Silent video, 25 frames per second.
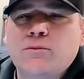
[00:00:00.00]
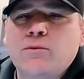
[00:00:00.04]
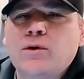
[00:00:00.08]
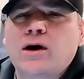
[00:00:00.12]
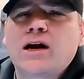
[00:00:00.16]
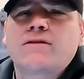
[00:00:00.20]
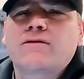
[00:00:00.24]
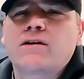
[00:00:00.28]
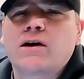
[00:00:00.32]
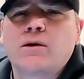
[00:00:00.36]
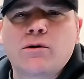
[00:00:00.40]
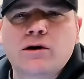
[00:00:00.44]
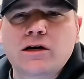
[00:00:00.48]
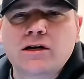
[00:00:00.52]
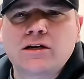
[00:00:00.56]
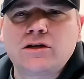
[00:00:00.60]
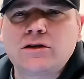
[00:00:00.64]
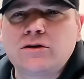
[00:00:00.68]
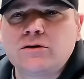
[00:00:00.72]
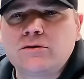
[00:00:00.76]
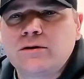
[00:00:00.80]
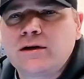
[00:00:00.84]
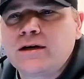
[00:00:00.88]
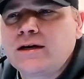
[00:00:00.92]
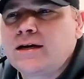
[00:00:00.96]
whatever I wanna
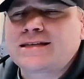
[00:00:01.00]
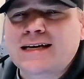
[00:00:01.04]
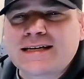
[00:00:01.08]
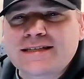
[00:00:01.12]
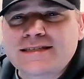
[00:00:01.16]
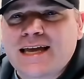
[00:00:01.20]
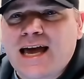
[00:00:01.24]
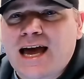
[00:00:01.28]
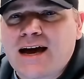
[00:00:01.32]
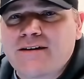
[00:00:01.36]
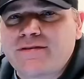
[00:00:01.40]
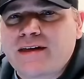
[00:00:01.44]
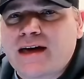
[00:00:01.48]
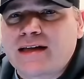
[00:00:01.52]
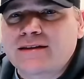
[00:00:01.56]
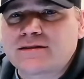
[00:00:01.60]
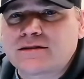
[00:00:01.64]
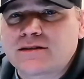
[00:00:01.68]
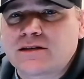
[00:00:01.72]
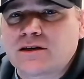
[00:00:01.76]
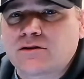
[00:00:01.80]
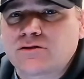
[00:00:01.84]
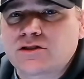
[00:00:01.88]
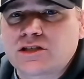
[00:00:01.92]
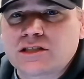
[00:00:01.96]
do. It's nice to have that
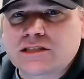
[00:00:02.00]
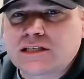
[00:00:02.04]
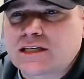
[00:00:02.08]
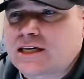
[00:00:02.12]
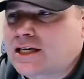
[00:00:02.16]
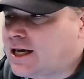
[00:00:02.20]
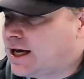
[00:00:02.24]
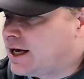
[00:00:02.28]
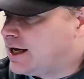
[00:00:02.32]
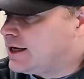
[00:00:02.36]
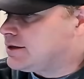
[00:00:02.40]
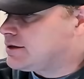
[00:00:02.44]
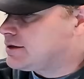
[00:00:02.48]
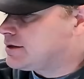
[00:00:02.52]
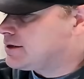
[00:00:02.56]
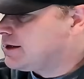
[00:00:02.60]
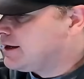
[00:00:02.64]
still just in case.